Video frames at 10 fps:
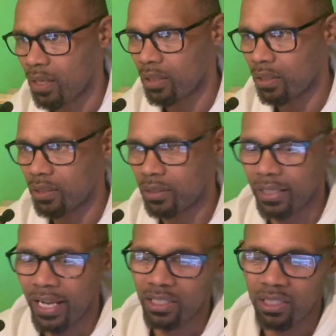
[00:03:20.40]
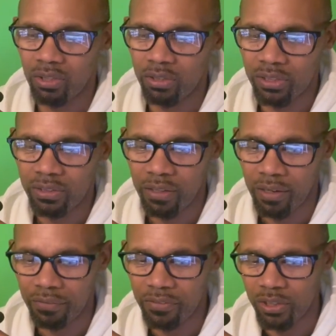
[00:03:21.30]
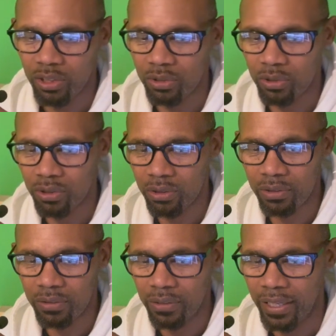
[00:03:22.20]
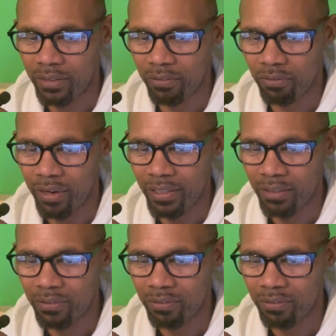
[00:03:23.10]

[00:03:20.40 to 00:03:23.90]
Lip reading: the Catalan vehicle, like the right